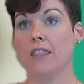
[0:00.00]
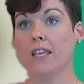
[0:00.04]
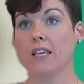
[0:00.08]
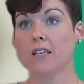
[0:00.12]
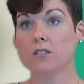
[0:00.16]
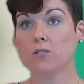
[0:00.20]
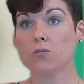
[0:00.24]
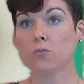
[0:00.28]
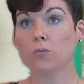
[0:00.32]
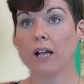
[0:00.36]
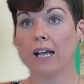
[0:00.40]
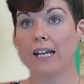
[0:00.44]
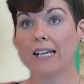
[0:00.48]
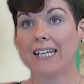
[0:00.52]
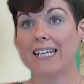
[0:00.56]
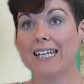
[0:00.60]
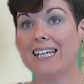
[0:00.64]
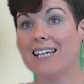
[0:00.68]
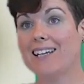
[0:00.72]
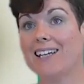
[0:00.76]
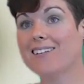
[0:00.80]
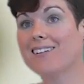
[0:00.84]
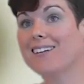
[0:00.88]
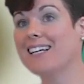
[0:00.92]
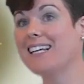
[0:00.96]
This right
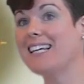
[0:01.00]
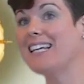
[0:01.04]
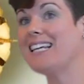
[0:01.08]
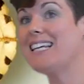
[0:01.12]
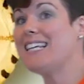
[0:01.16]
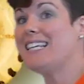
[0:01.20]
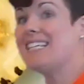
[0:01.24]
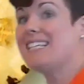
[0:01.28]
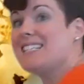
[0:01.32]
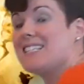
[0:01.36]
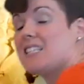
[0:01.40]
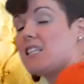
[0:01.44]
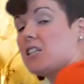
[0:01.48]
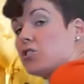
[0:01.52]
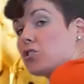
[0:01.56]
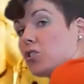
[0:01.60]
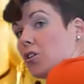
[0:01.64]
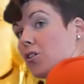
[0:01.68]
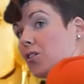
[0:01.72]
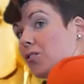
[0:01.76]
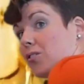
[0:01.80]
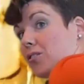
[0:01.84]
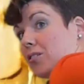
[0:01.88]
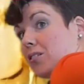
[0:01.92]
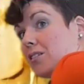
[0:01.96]
here is the
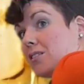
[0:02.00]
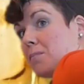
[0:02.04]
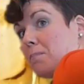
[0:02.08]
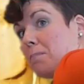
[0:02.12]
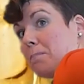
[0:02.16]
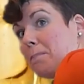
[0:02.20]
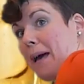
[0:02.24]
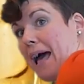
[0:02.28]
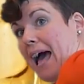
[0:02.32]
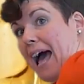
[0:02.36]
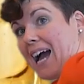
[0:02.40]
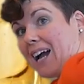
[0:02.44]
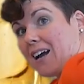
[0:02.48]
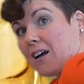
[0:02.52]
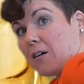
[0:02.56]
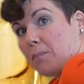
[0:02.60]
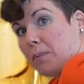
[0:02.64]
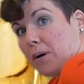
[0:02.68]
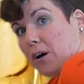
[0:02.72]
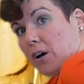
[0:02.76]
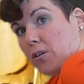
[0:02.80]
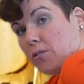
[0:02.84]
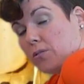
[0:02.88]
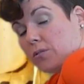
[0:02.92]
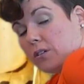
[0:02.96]
turtle's
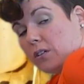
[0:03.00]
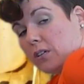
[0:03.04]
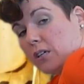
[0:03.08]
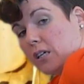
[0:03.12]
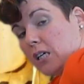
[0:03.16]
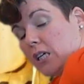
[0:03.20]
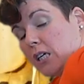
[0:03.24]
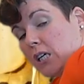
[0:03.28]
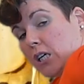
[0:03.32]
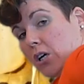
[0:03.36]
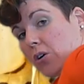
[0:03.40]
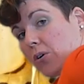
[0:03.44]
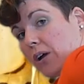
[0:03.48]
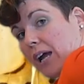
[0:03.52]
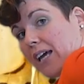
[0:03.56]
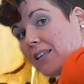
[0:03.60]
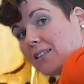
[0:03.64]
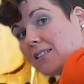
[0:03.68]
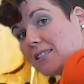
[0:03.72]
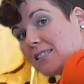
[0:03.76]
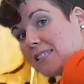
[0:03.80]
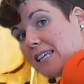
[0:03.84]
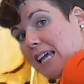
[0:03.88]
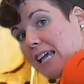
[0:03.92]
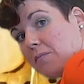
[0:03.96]
backbone. Okay,
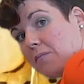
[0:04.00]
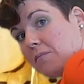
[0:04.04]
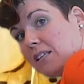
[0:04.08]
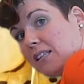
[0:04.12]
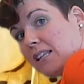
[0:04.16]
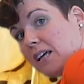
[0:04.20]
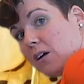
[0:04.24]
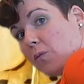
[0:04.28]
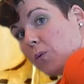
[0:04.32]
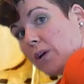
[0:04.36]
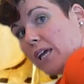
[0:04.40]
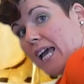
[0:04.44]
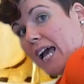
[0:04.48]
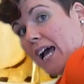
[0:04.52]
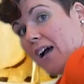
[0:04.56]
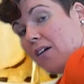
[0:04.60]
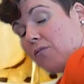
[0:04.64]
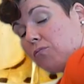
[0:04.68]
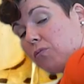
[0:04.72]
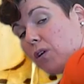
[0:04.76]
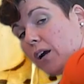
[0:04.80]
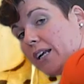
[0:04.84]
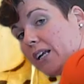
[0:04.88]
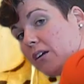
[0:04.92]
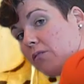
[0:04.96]
the same thing that we
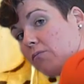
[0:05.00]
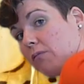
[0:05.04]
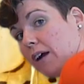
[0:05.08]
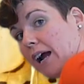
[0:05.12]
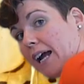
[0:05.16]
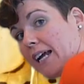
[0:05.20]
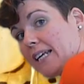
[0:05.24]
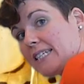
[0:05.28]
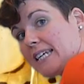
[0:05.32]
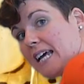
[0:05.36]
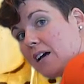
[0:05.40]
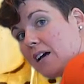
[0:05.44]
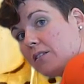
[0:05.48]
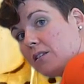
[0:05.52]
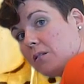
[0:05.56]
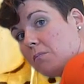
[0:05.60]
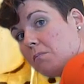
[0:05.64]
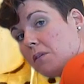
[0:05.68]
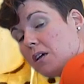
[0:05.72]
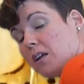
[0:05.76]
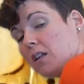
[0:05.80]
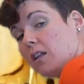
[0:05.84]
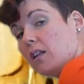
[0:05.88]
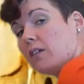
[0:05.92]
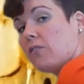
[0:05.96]
have running right down the
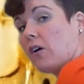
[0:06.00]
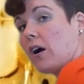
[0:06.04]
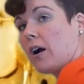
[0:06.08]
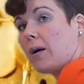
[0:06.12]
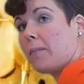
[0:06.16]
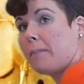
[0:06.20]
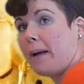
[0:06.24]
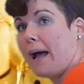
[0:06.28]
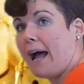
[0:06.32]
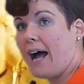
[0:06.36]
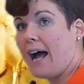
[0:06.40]
middle of our